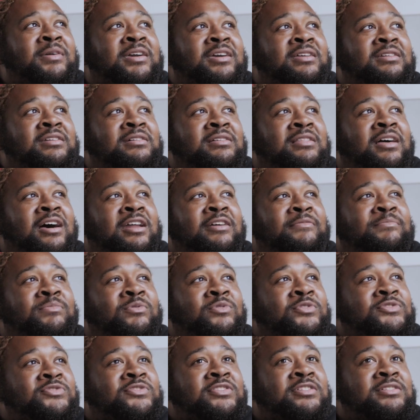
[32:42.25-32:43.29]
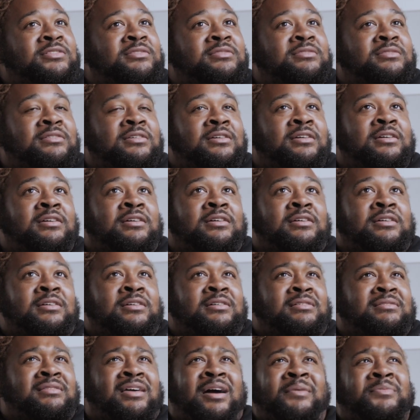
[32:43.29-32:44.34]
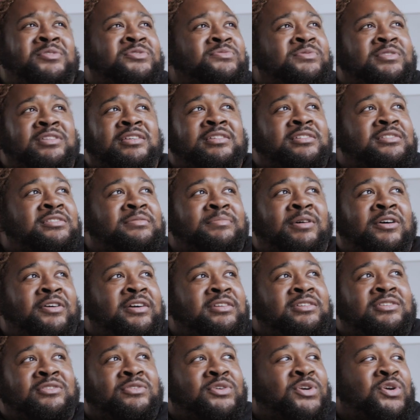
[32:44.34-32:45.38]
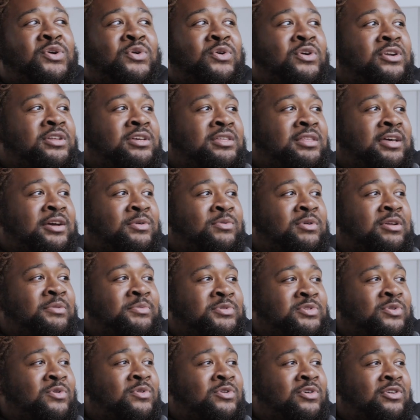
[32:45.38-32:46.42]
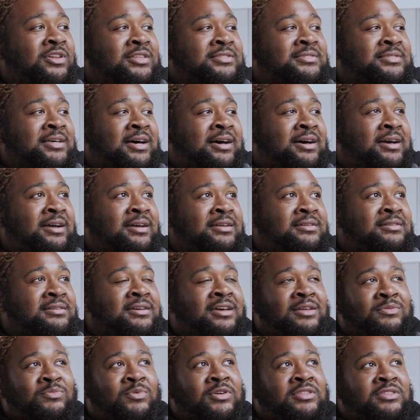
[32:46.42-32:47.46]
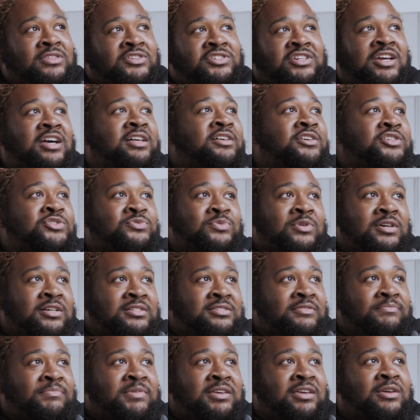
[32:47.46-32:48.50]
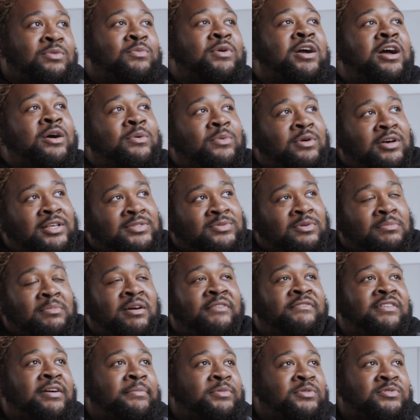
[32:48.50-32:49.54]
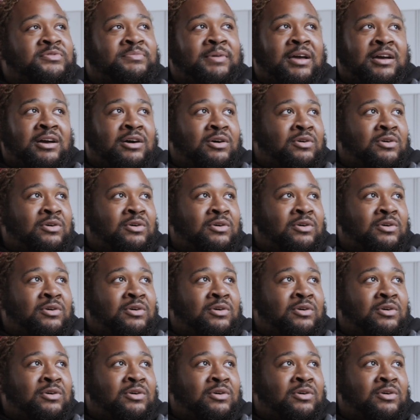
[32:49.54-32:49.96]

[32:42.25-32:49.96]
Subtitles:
making a lot of portraits, that was really just about interiority, like what was going on inside and what the challenge was of being where I was, where my family was back